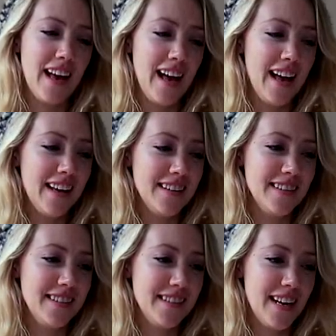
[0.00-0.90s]

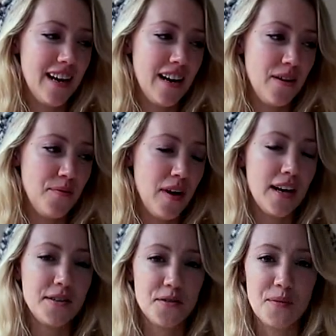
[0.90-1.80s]
and
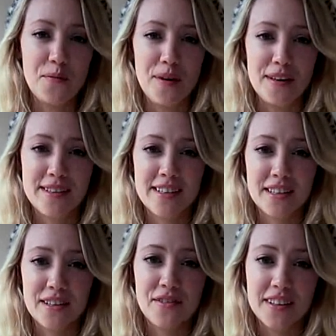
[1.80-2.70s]
I do my best to
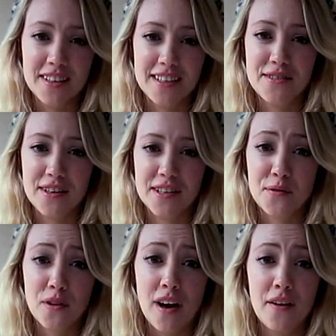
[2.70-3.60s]
live a less
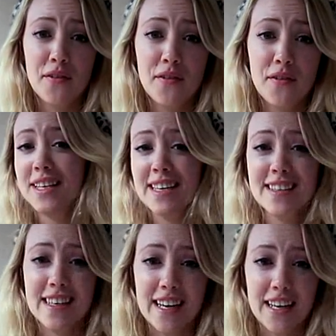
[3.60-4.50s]
stressful life. And when
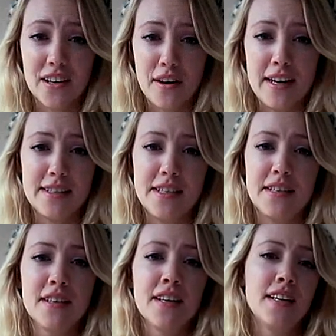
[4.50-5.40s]
things are getting
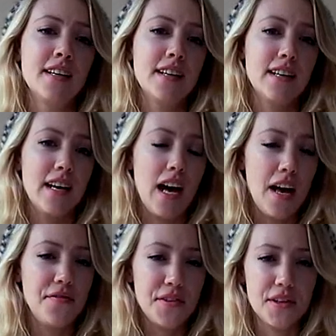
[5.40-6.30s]
crazy,
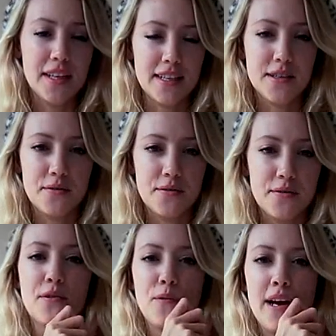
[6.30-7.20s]
I feel like that's a
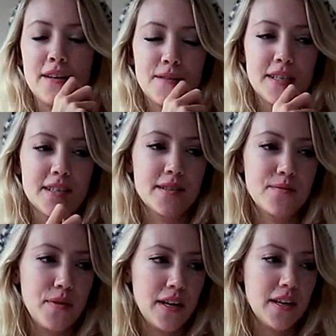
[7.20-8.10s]
really good way of just
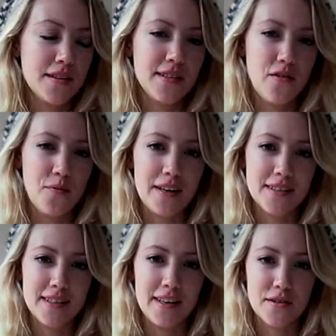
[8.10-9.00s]
bringing yourself back
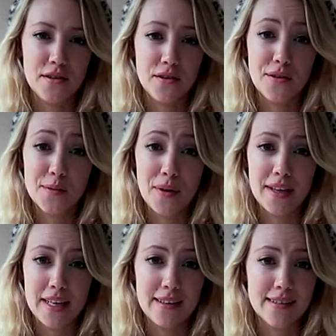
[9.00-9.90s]
to center. And those are my
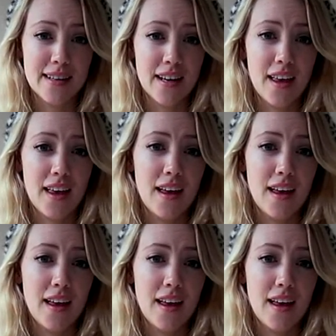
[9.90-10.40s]
things, like